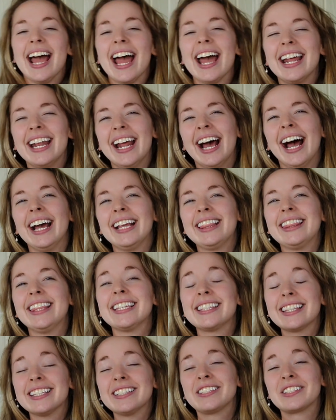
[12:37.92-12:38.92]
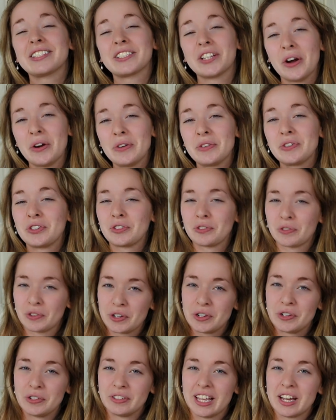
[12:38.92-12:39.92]
And I think that's so
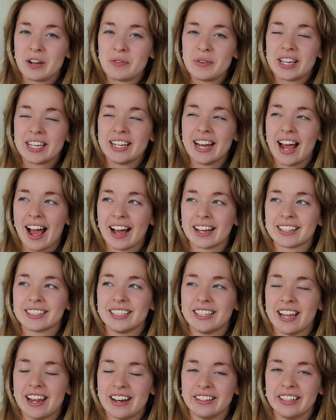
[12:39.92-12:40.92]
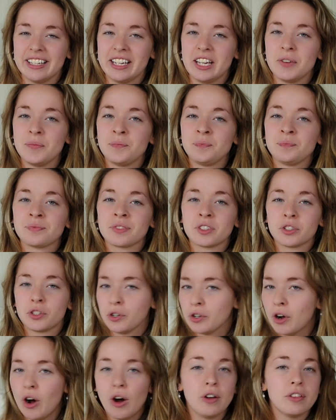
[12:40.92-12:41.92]
true. Like we can accidentally
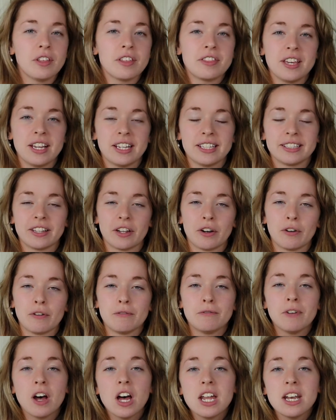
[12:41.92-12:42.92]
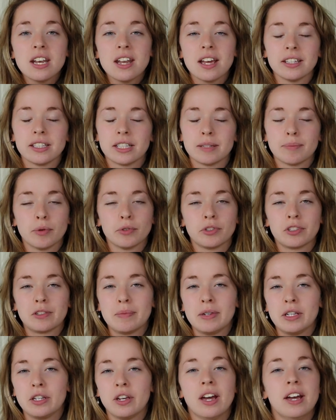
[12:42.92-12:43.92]
turn all the things that are fun and supposed to
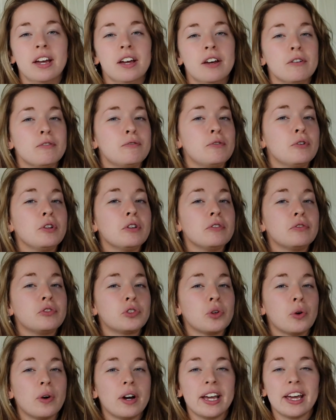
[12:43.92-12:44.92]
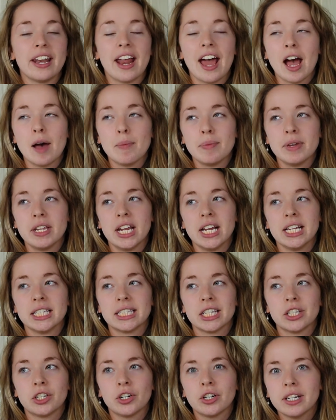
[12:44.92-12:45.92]
be full of joy and happiness
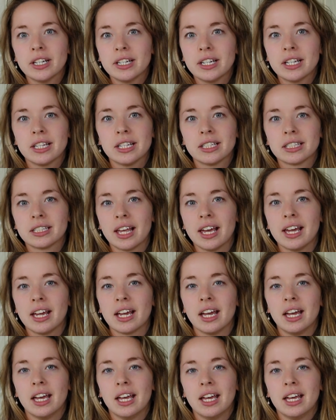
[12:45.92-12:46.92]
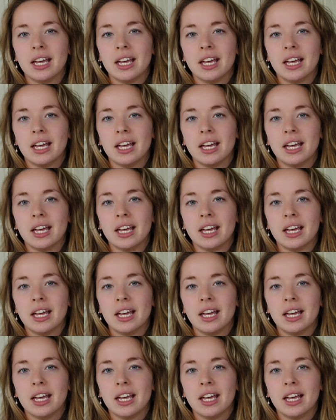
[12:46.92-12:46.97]
and turn it into this like